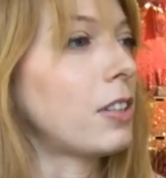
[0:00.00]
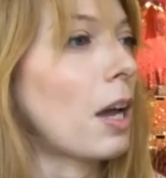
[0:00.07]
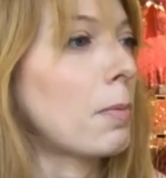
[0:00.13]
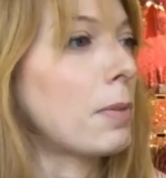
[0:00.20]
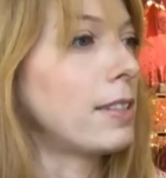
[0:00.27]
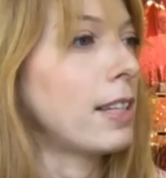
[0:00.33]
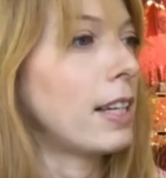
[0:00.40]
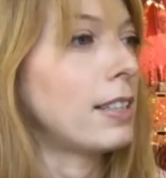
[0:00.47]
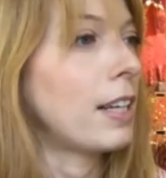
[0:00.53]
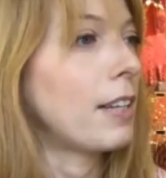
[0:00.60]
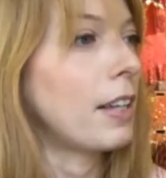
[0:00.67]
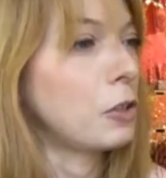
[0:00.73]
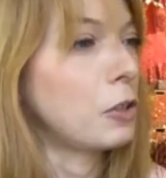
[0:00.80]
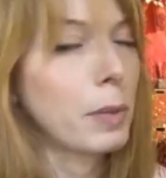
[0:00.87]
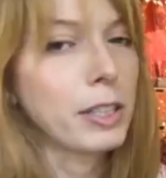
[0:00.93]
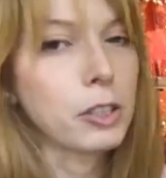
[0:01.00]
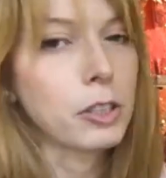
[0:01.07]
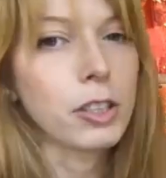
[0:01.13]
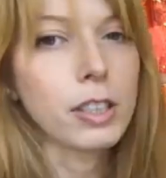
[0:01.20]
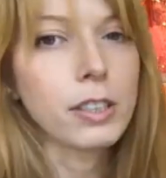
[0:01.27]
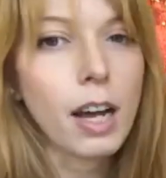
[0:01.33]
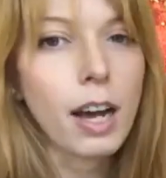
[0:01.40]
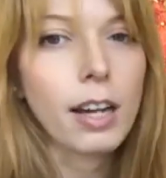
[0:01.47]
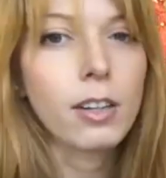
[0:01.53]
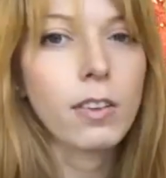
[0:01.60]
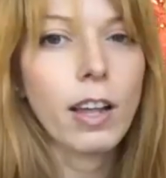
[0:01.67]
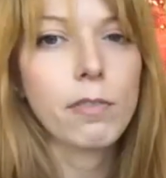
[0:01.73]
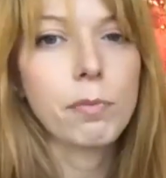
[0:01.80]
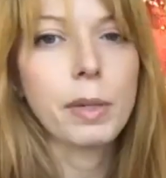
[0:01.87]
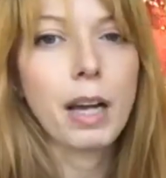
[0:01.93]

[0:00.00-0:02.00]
Japanese idea that you spend your entire life